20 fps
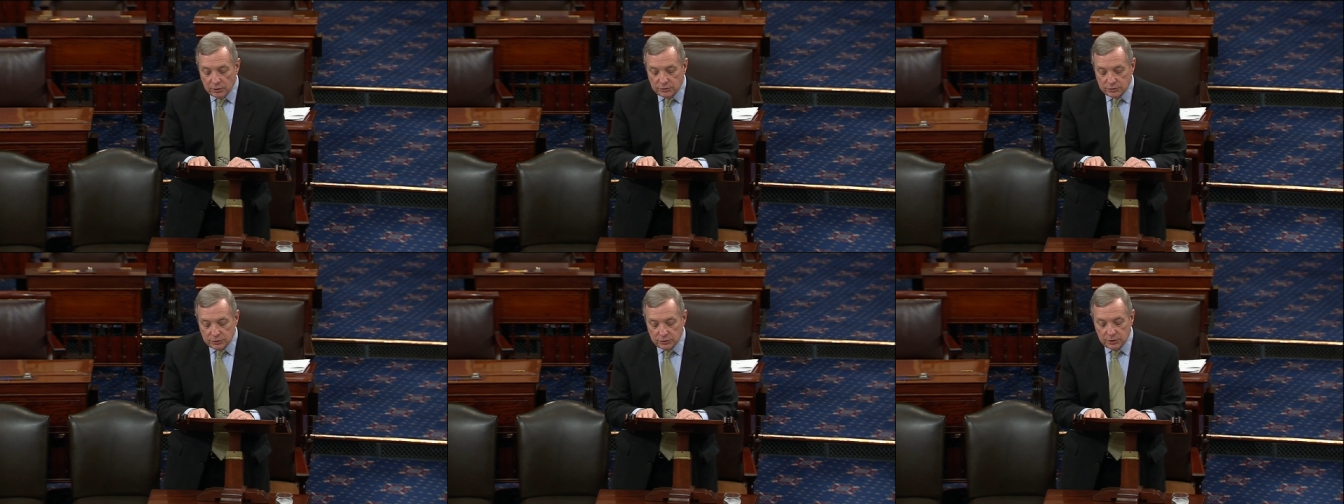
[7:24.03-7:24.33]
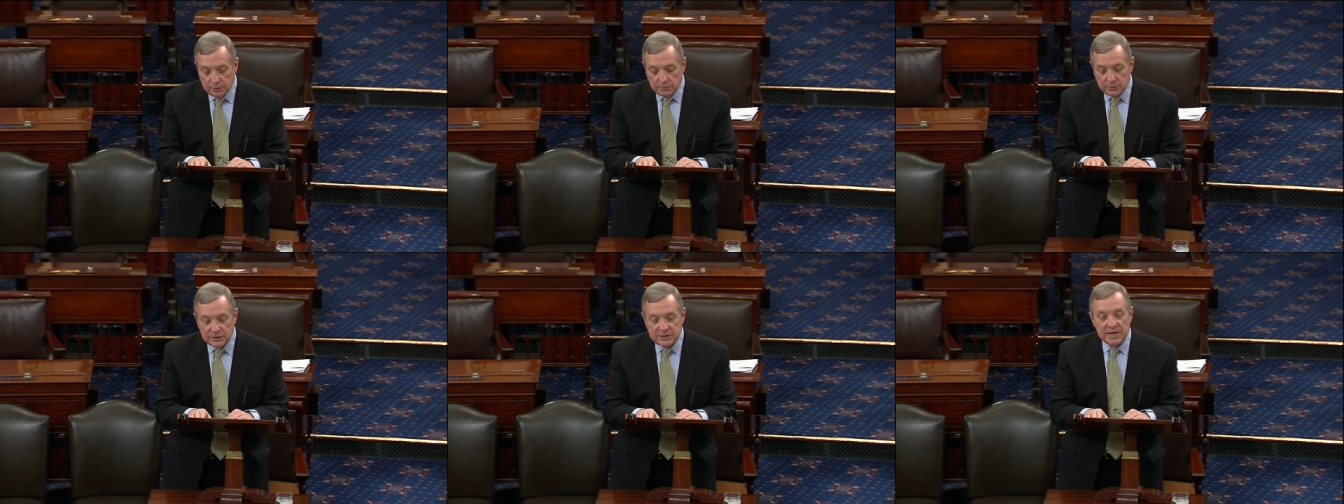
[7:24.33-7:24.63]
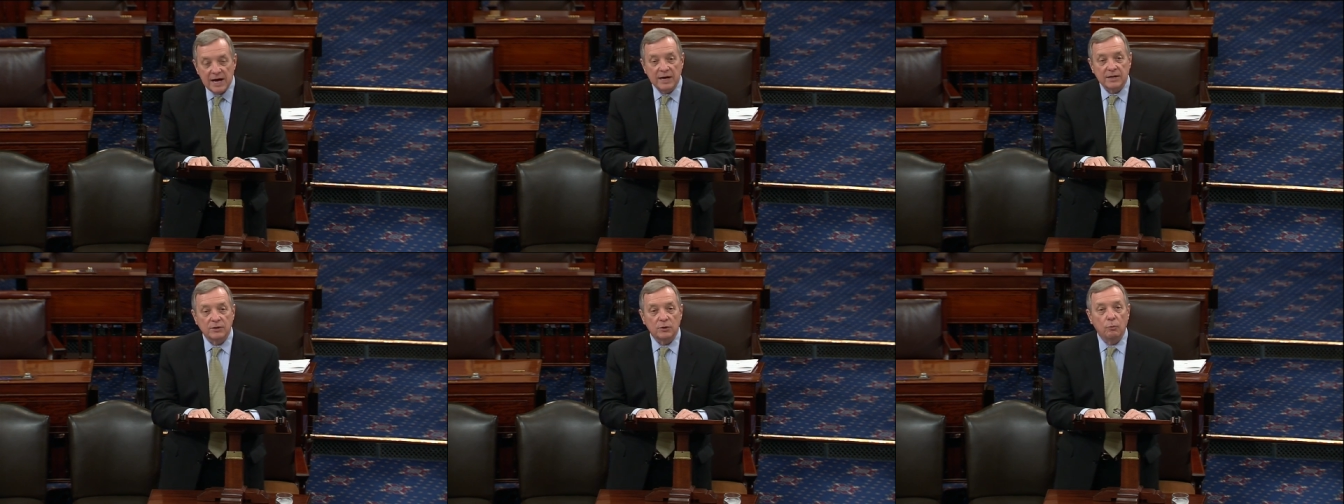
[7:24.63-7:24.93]
to to
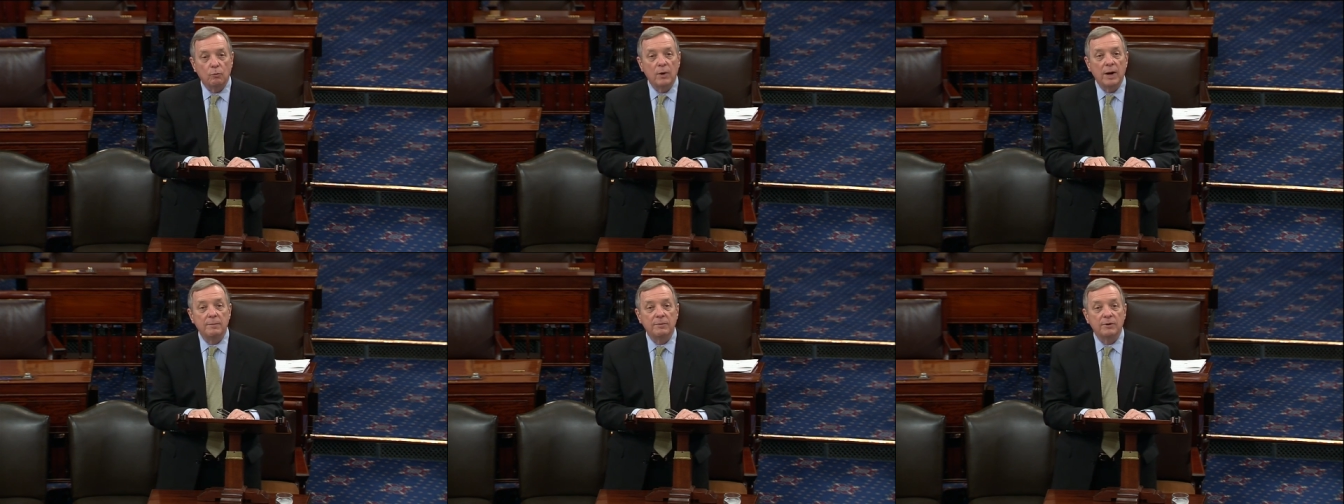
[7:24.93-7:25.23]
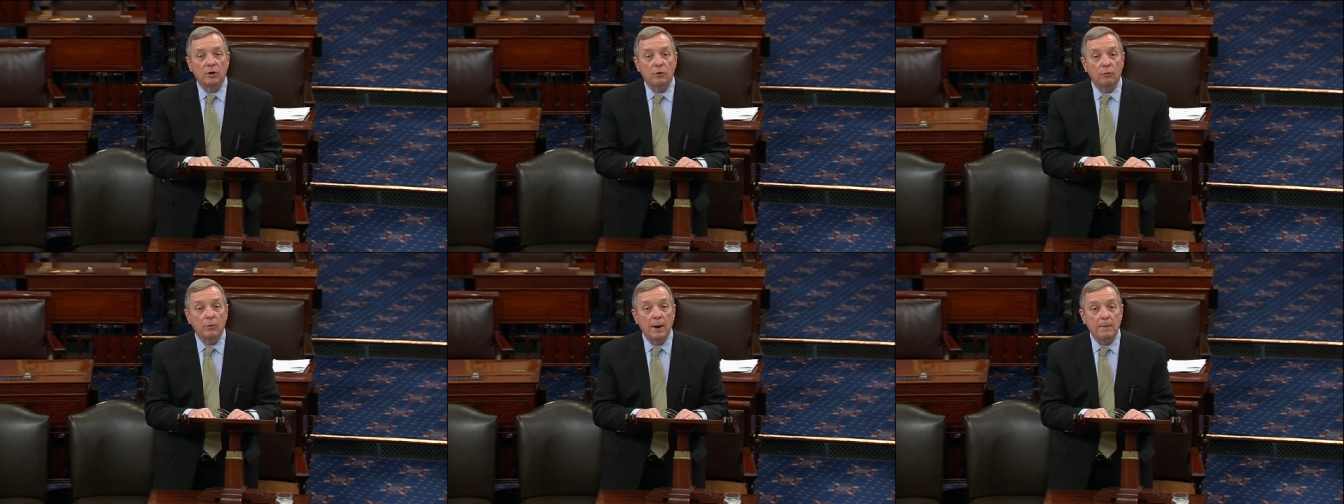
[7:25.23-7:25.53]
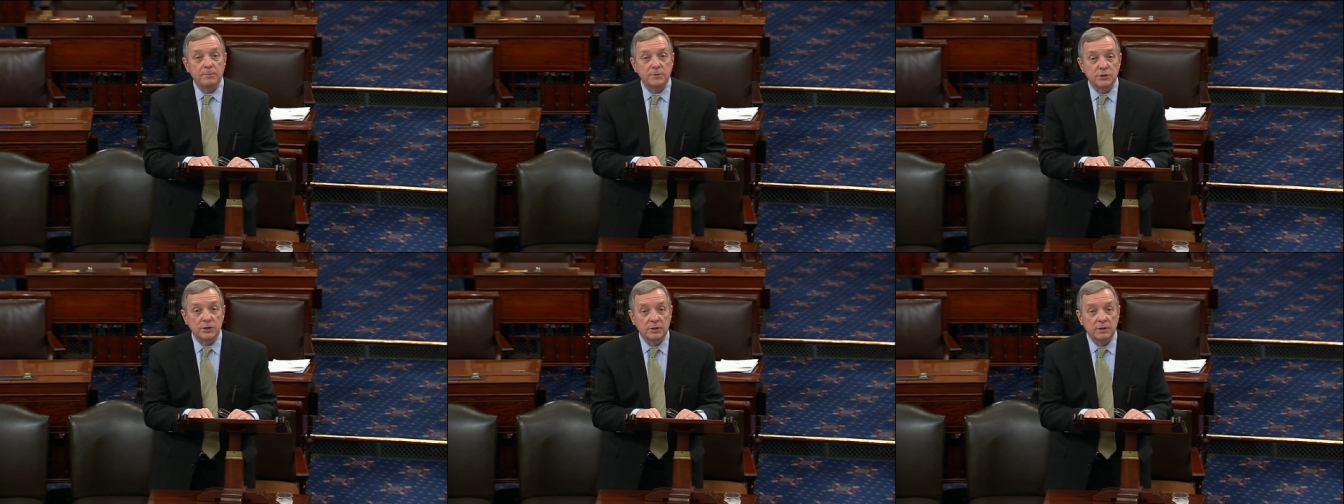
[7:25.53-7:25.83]
protect the web of
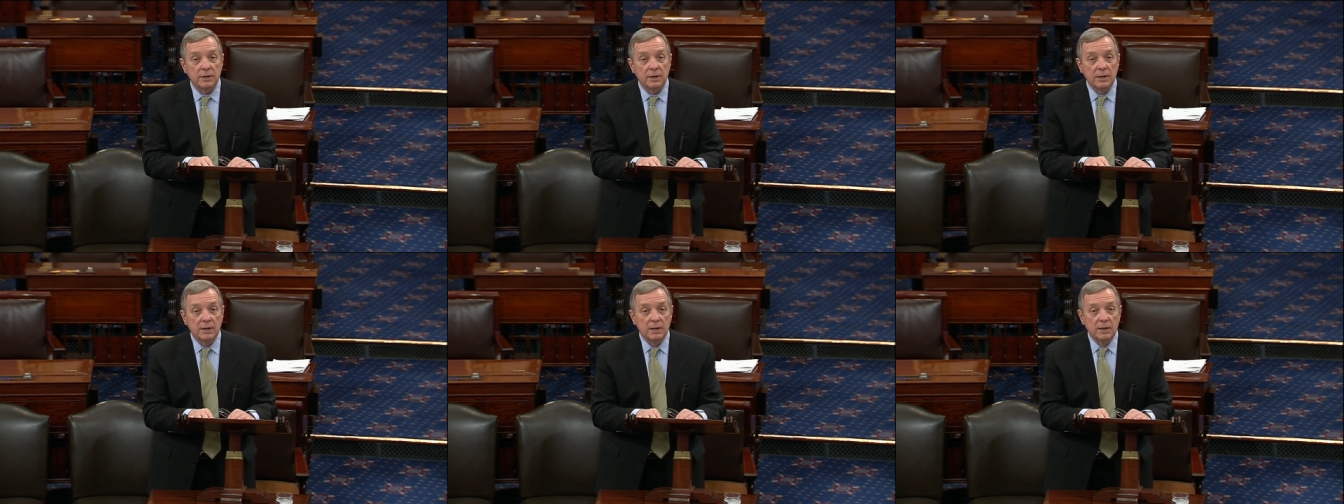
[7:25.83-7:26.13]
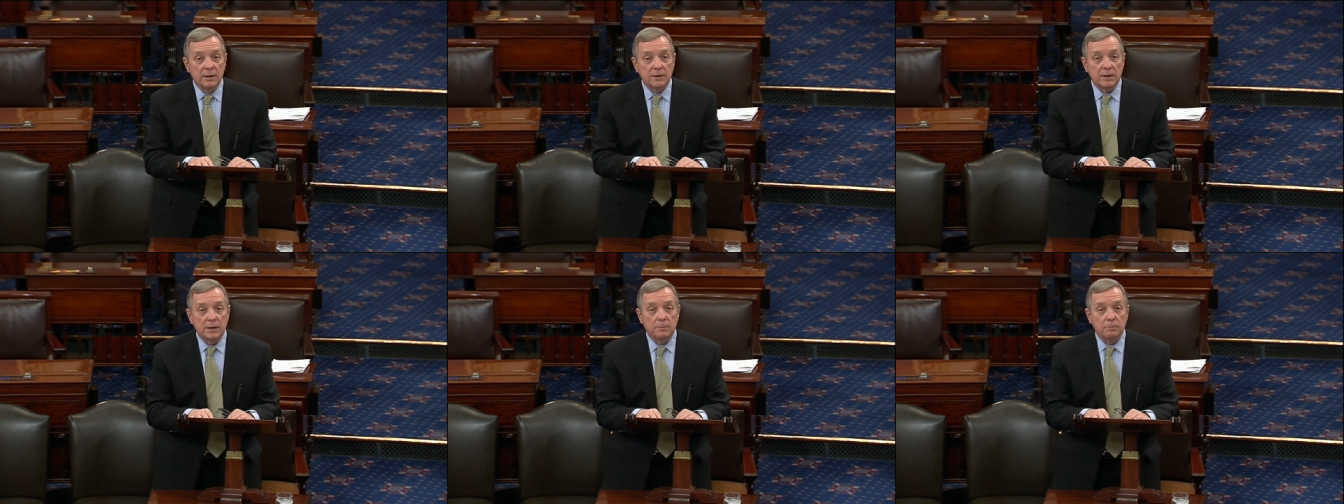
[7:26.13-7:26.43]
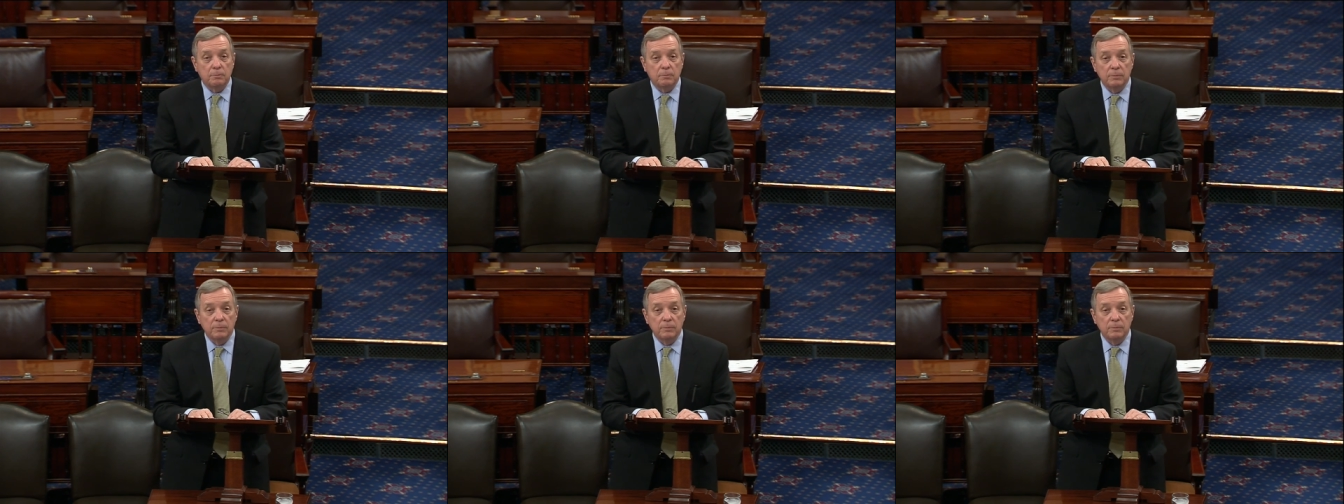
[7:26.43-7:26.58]
corruption that,